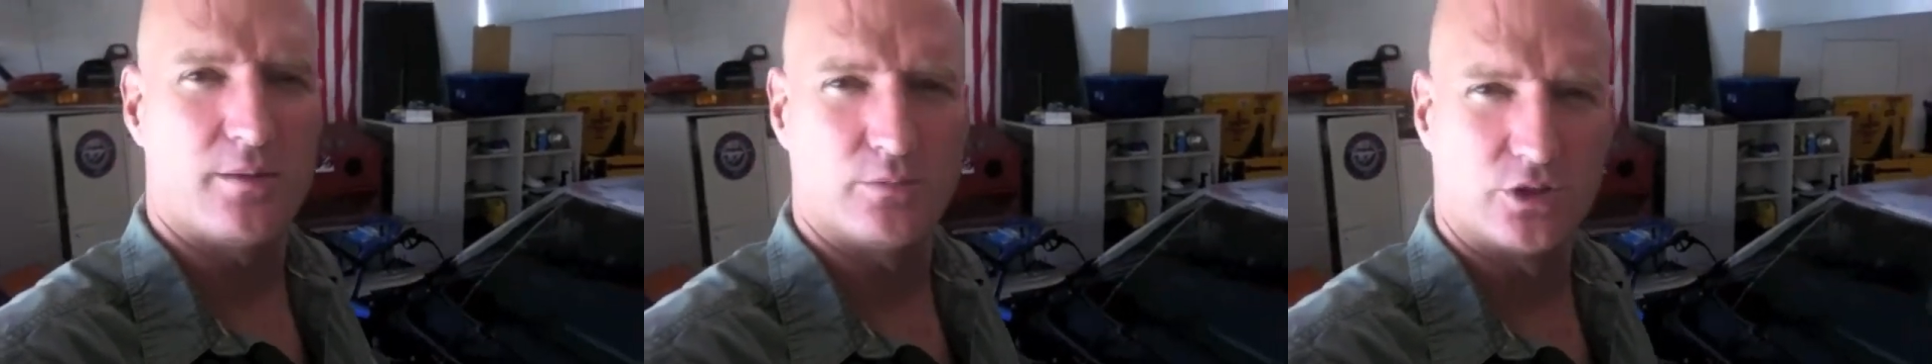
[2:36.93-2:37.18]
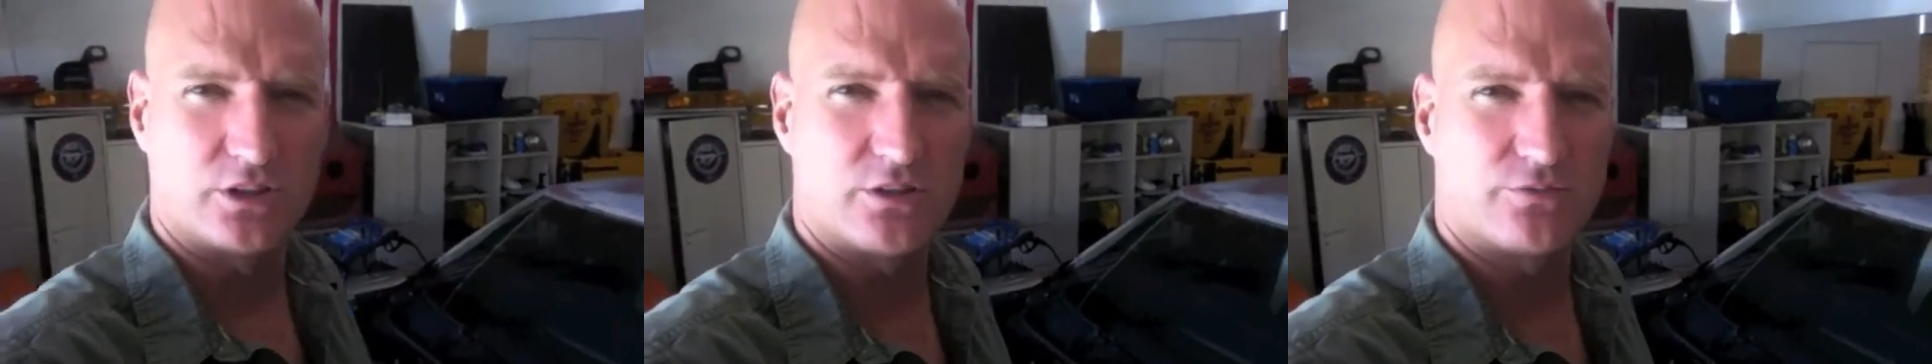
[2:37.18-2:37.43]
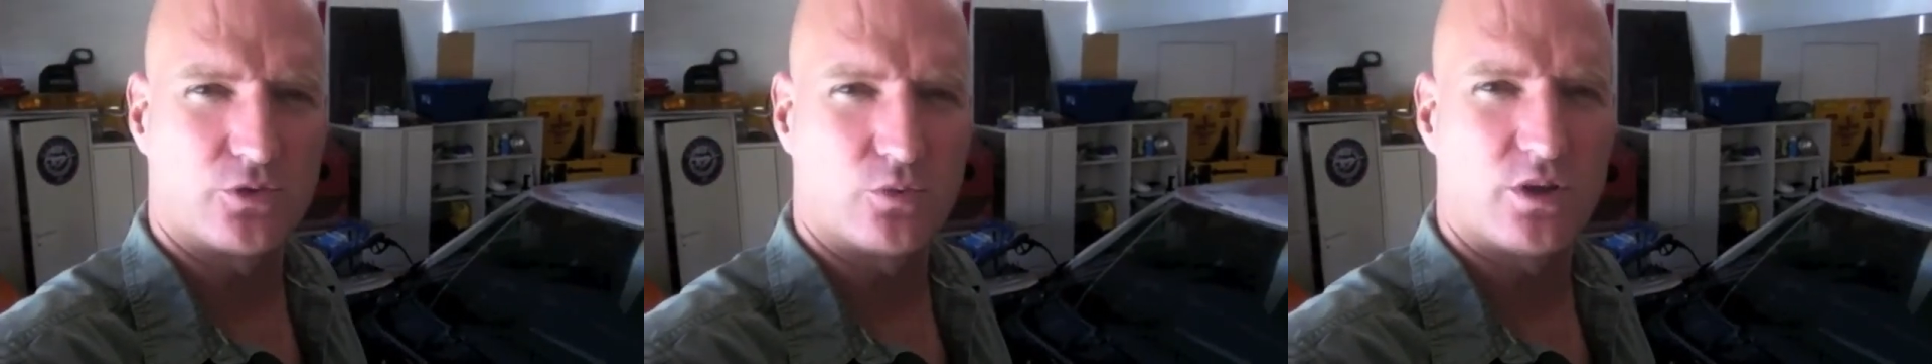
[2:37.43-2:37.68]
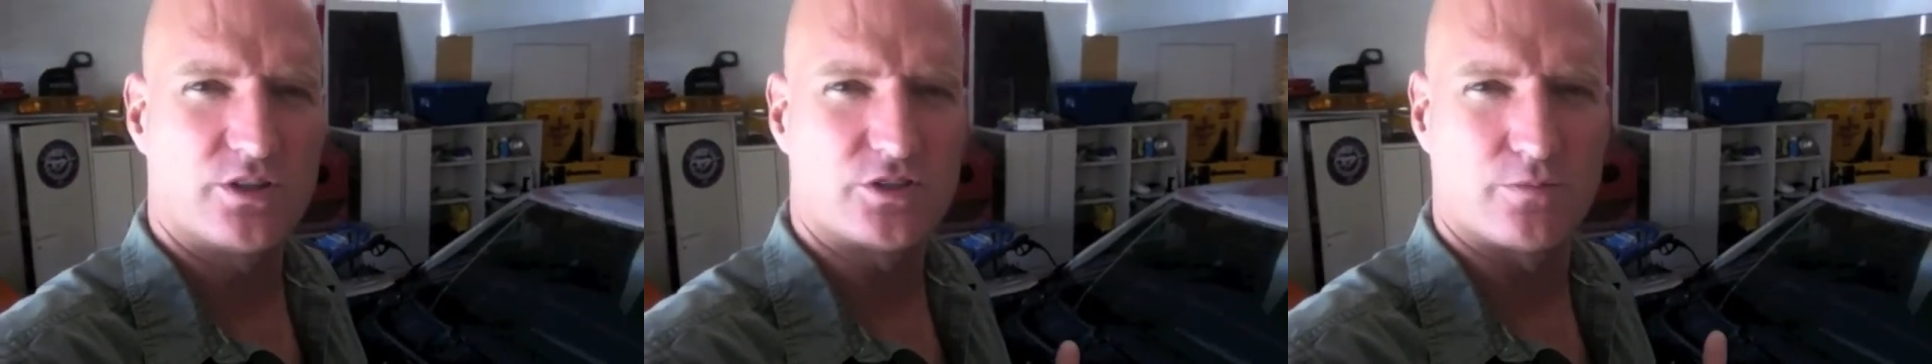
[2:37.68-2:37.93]
I'm looking for
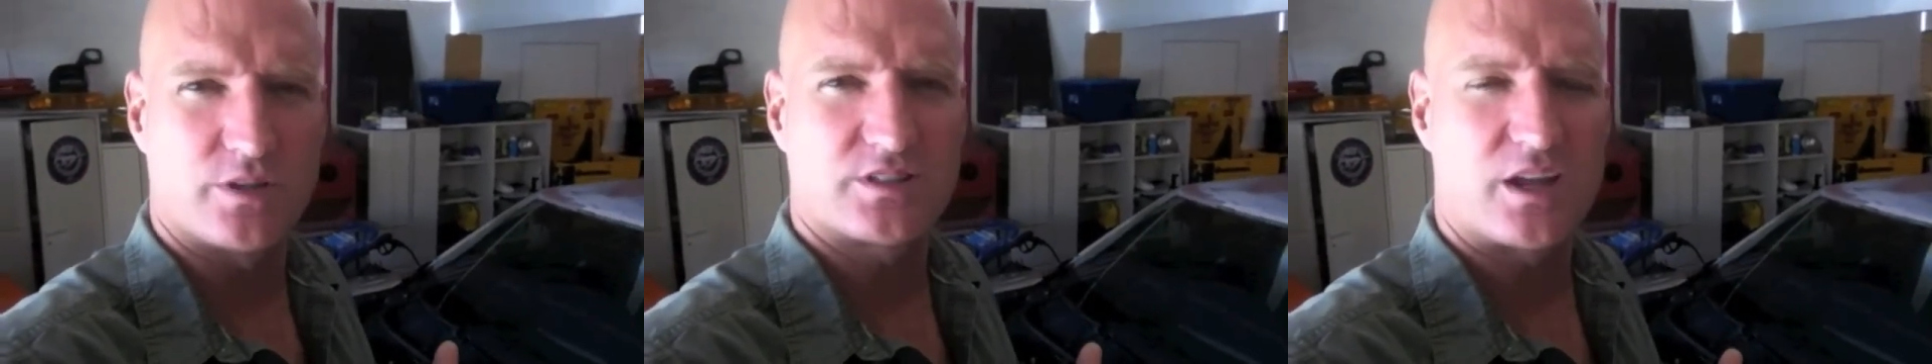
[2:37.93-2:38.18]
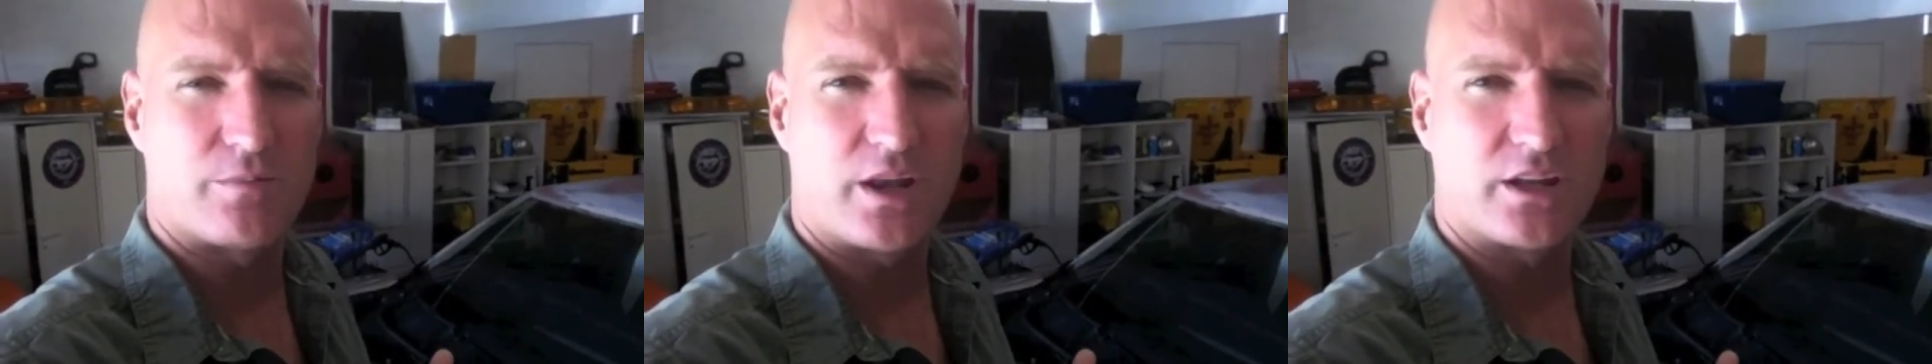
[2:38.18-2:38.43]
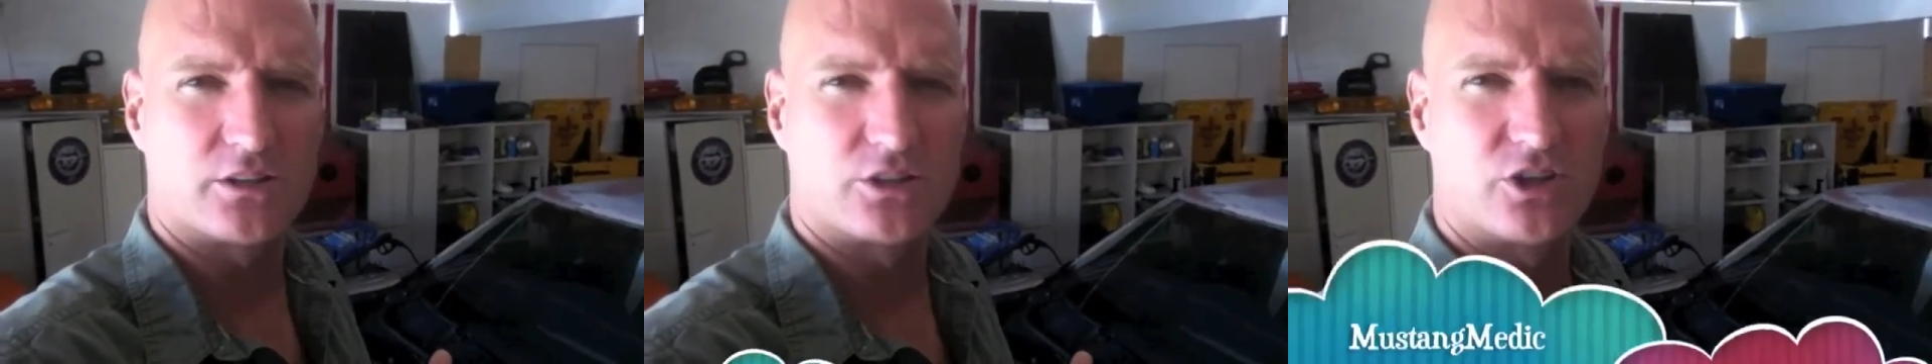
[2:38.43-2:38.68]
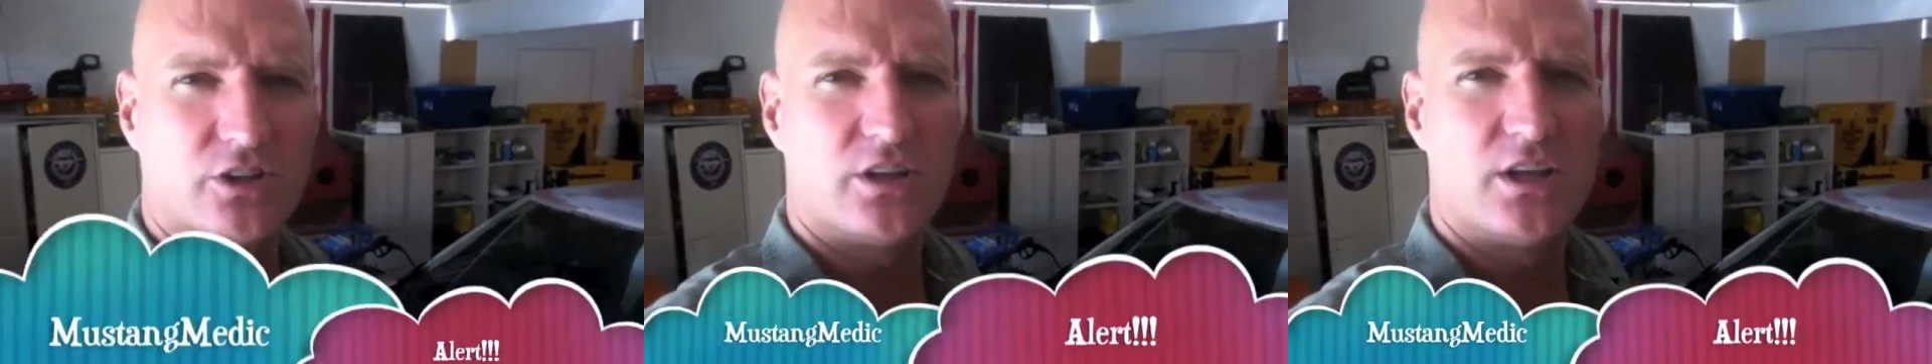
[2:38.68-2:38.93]
one, so Mustang Medic
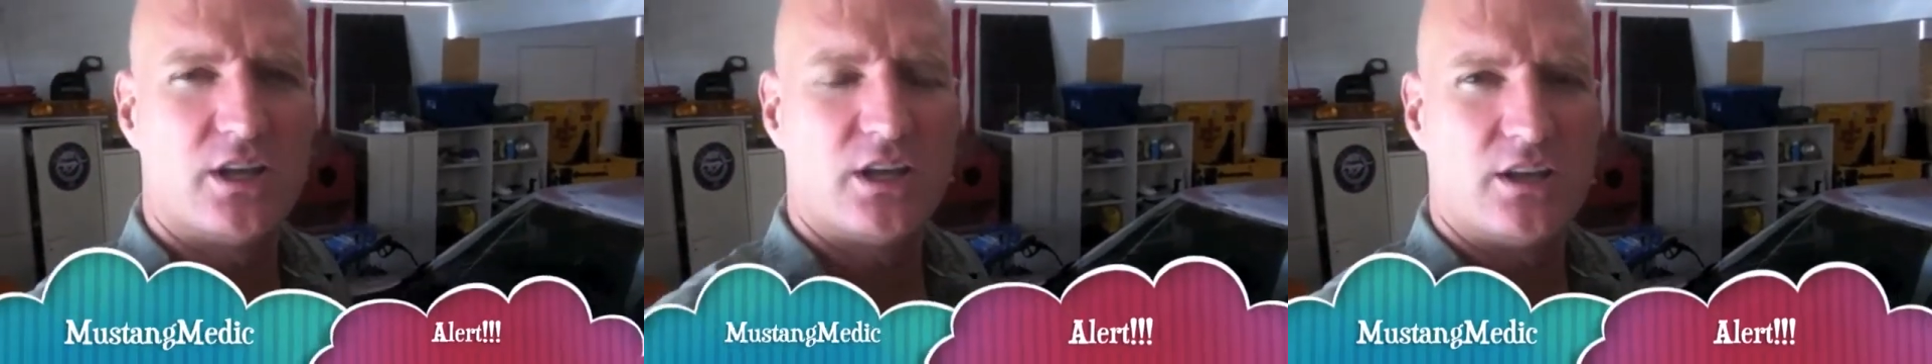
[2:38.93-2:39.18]
alert.